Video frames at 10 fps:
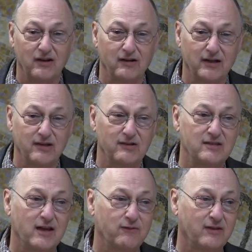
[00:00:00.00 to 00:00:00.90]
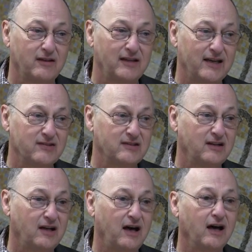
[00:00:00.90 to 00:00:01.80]
there is nevertheless
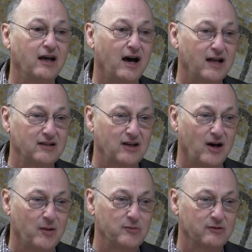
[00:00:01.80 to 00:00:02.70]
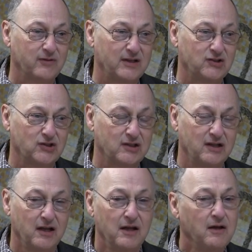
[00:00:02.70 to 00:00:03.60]
an aggadic observation,